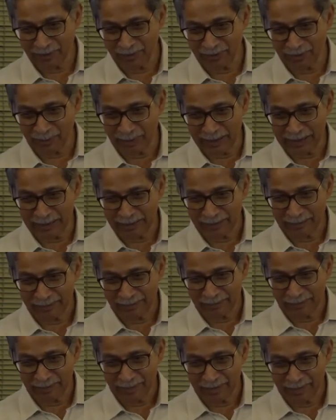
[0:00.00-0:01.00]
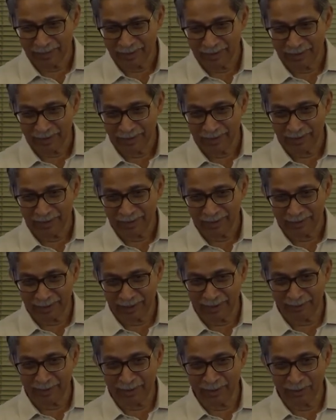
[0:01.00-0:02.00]
of the spring?
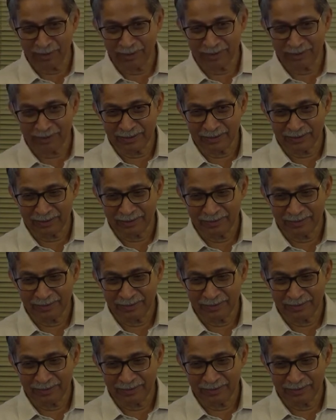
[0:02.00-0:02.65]
Tell me what is it?